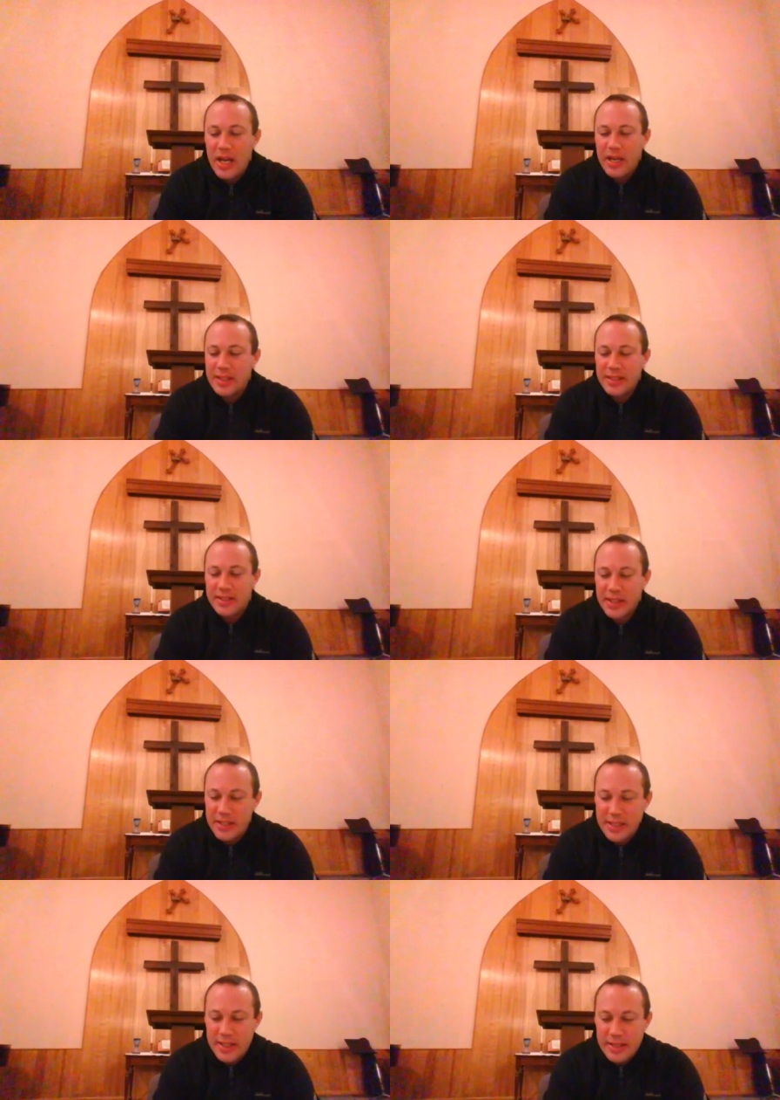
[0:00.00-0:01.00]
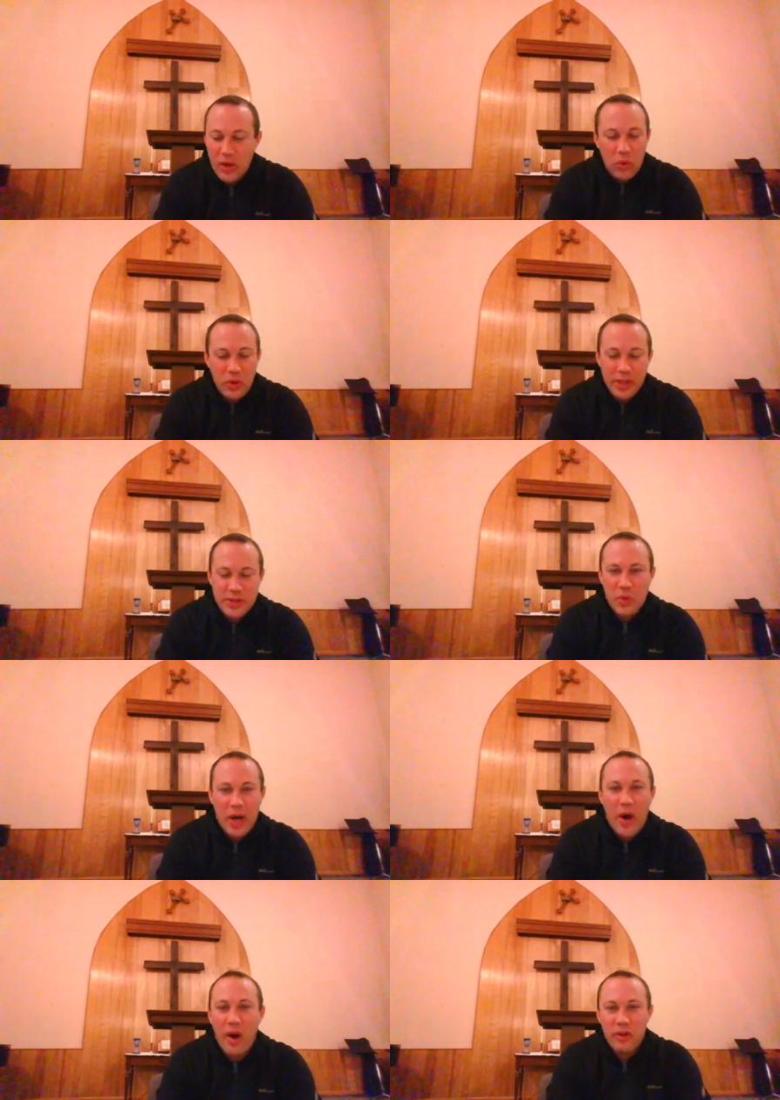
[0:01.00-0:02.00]
this is this is as old as
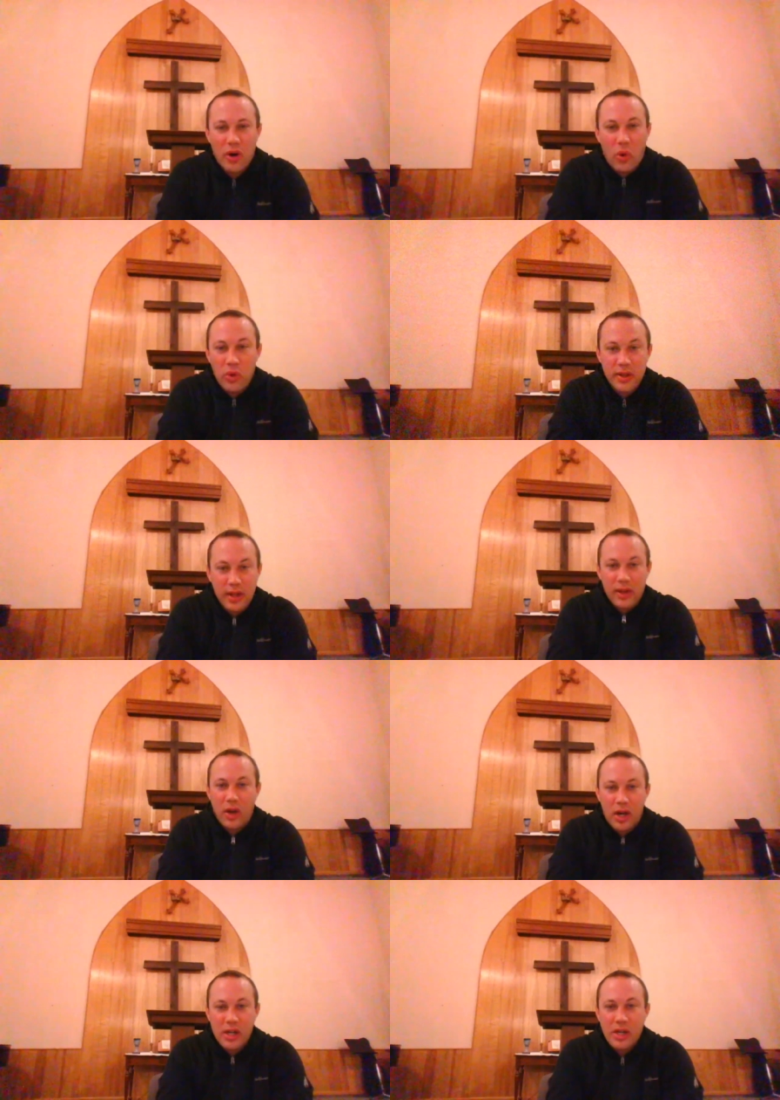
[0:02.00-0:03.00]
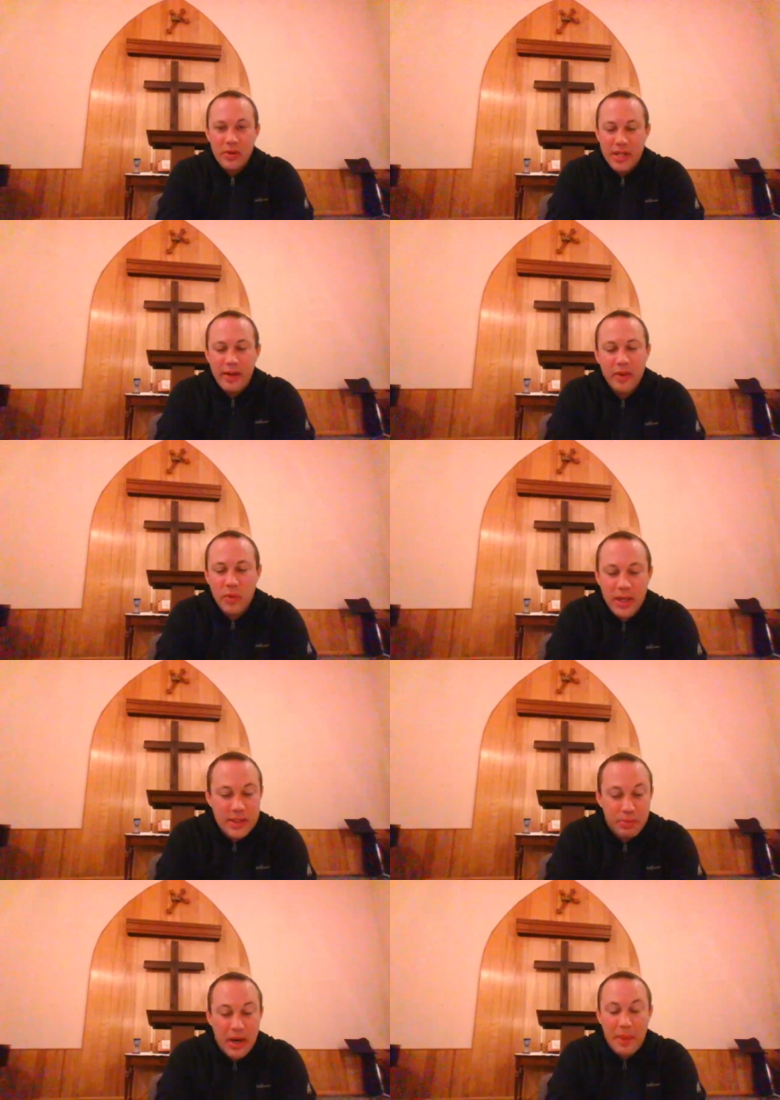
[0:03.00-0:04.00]
however old long ago David was,
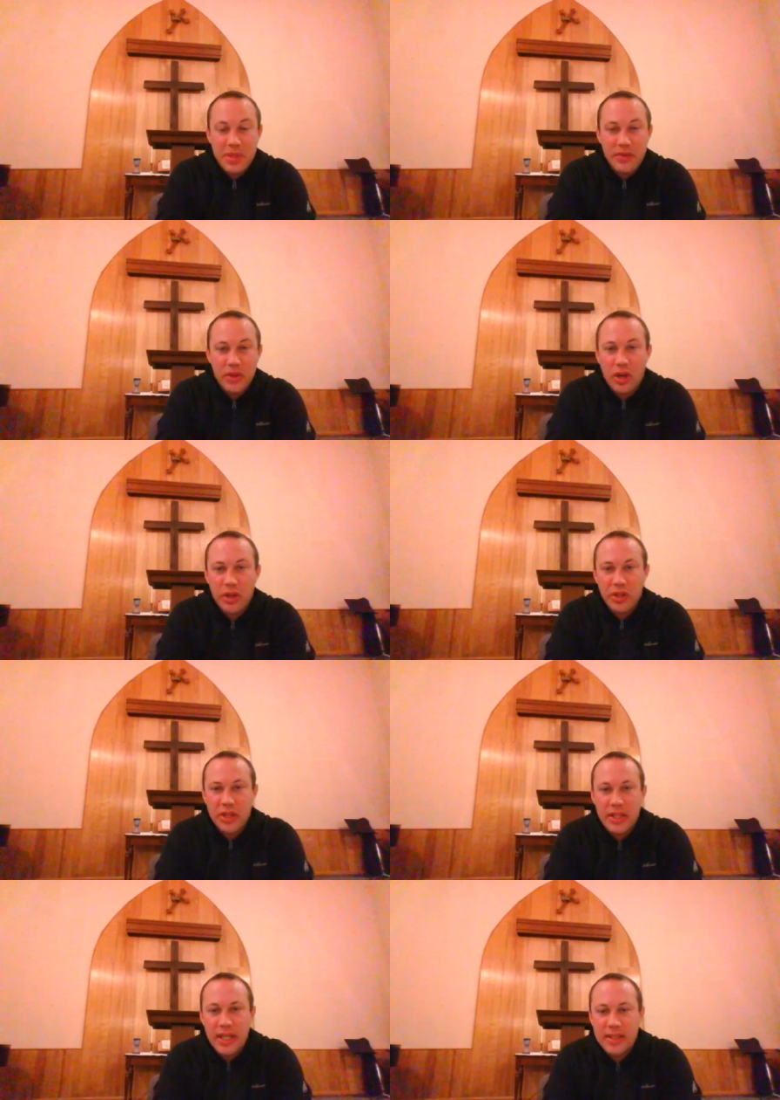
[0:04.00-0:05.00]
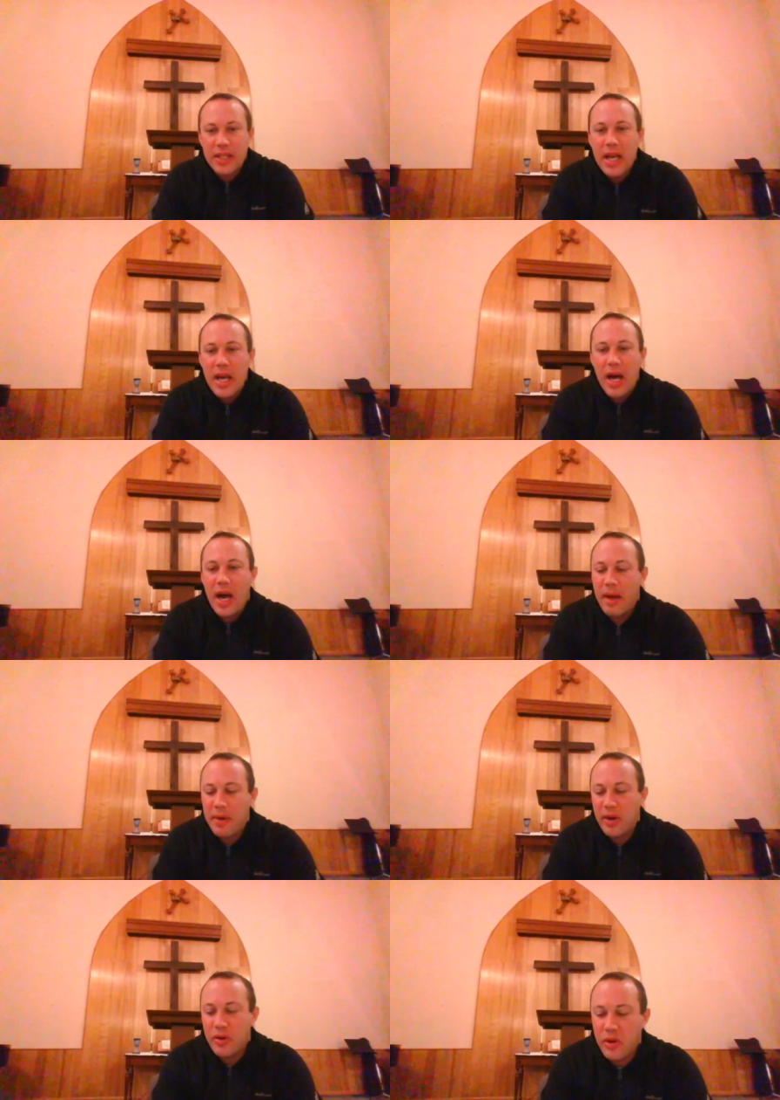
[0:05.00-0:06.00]
and perhaps even longer than this. Um,
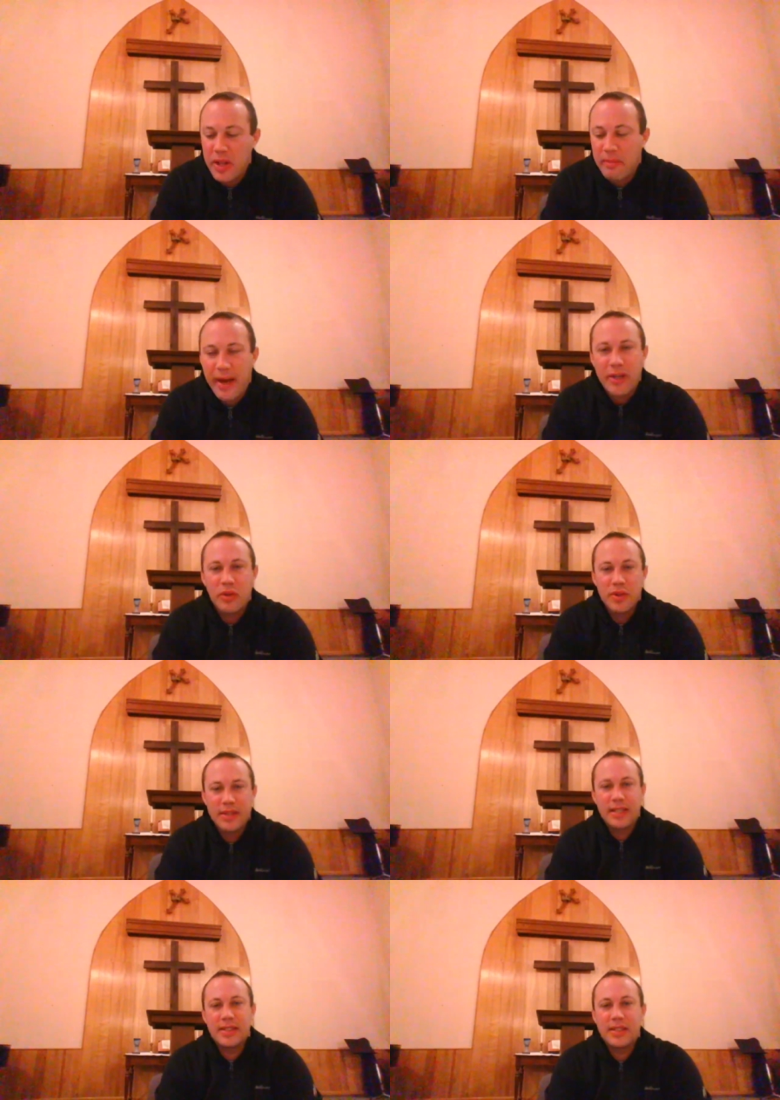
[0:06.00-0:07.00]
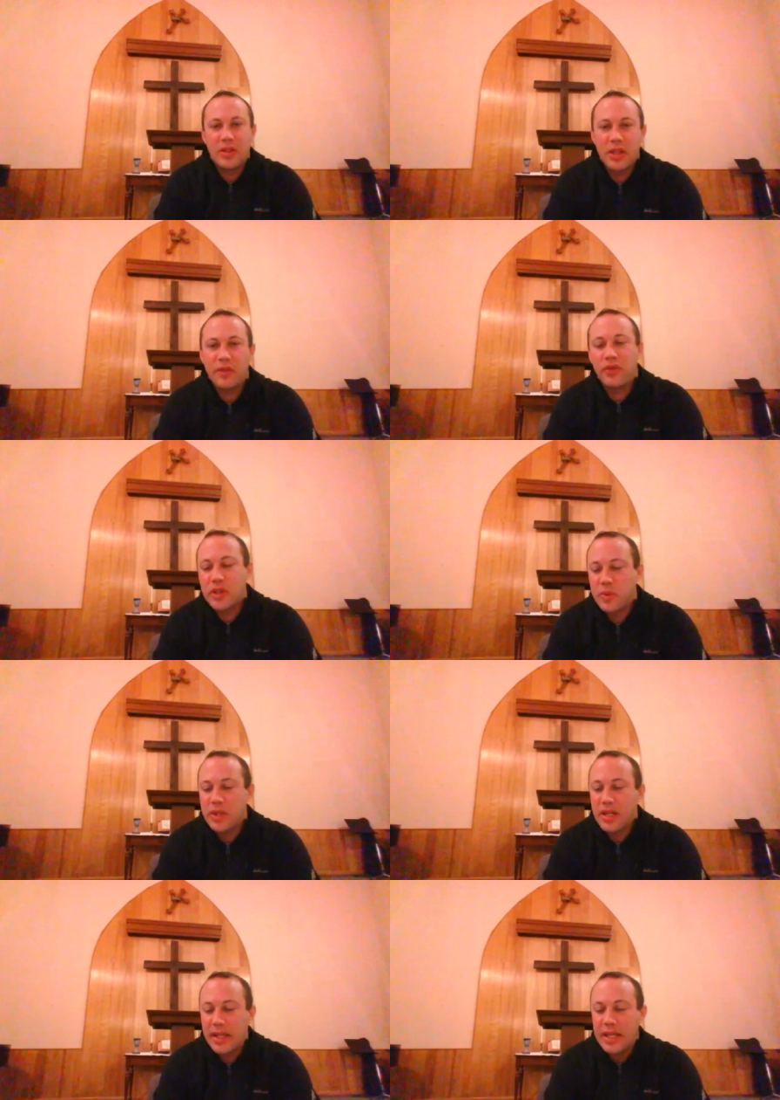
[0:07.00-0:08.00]
I don't know that Michal was necessarily the first
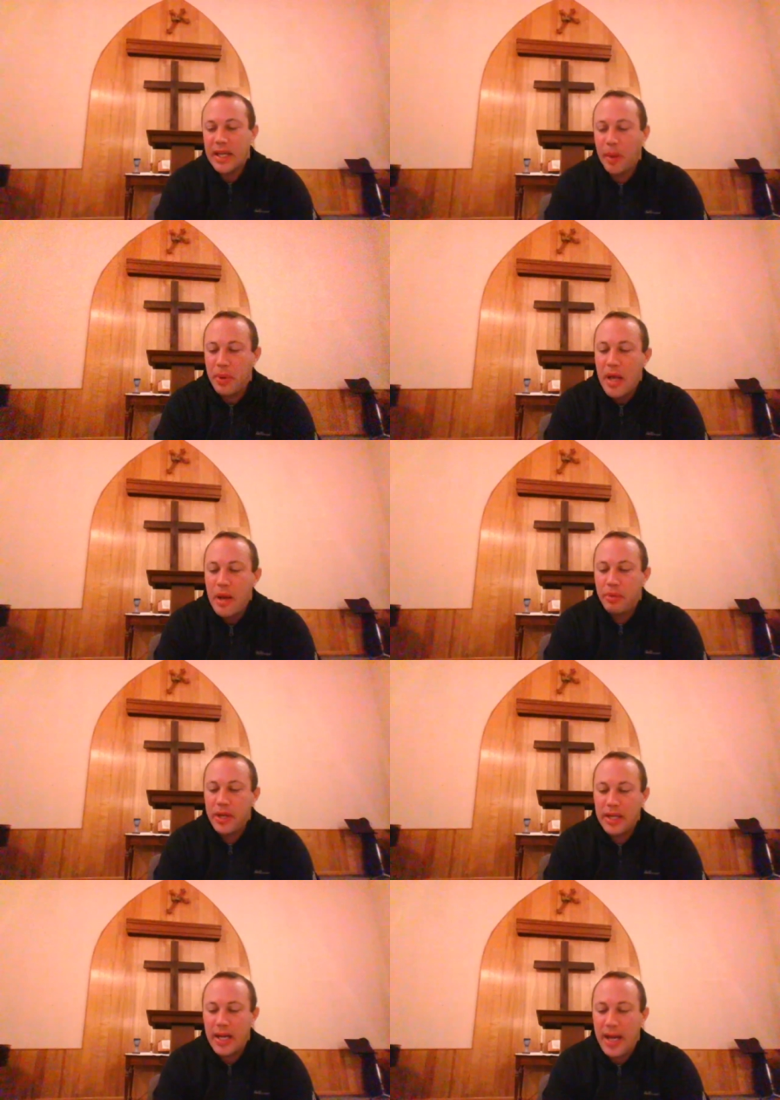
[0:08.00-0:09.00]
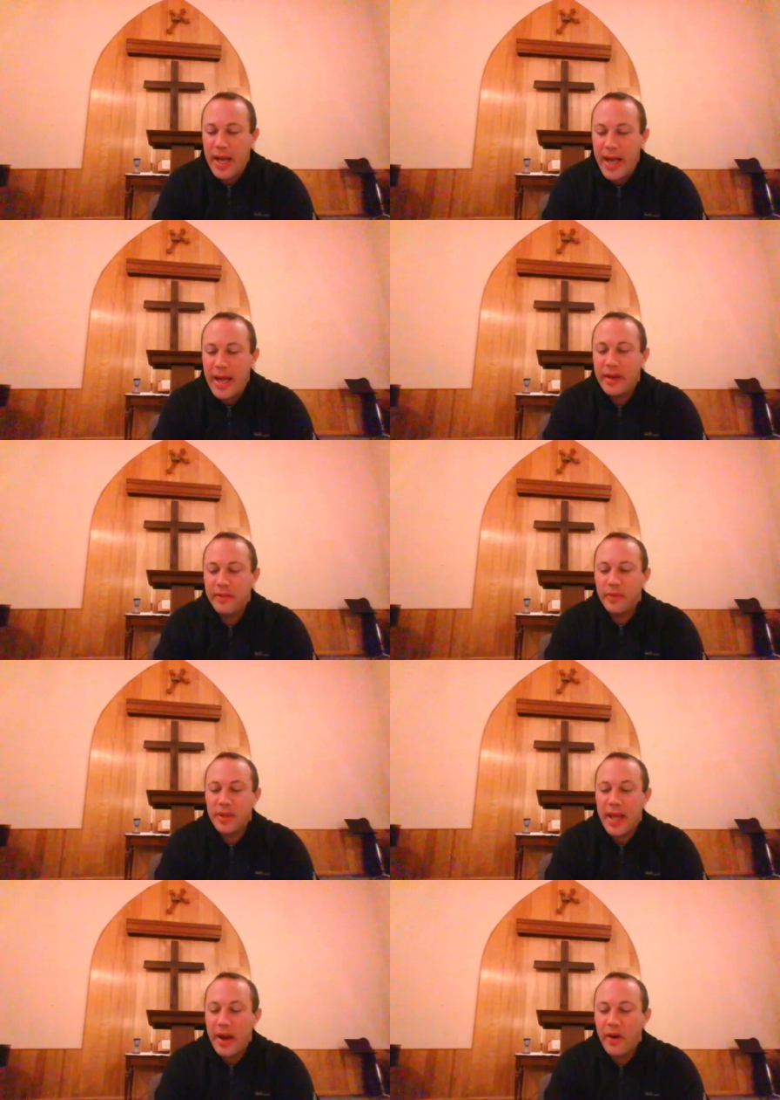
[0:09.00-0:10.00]
one to think up putting a, a head of,
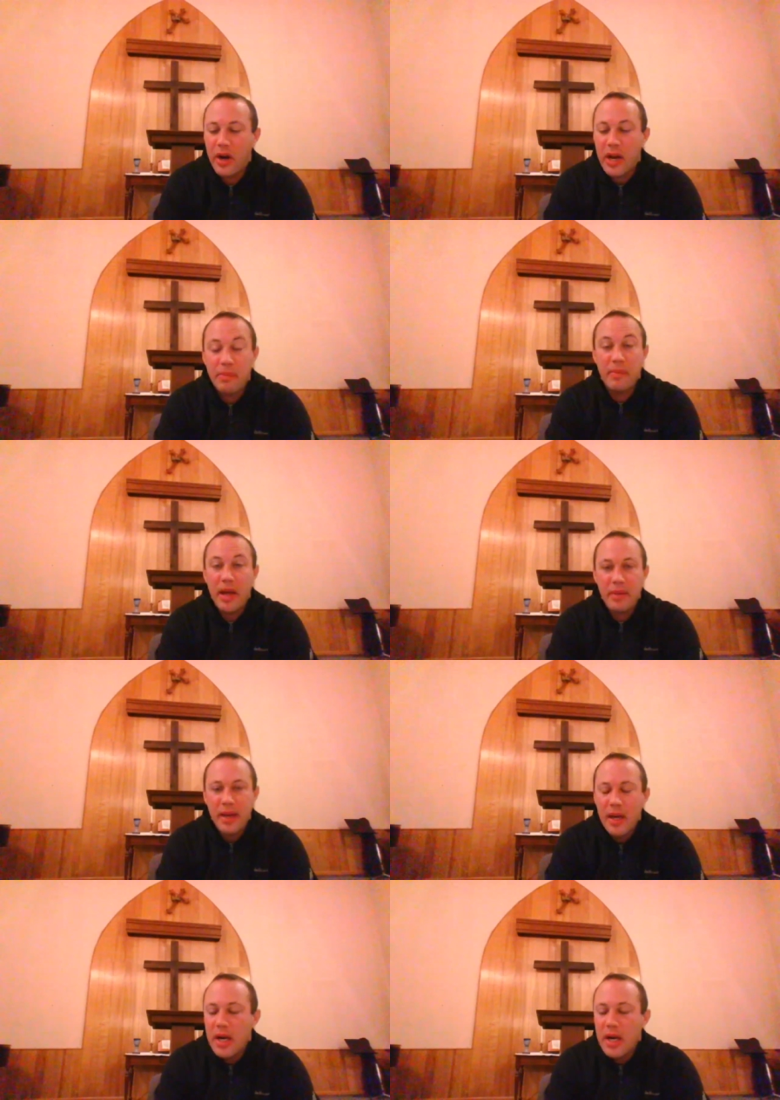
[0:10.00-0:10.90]
with hair on it, but maybe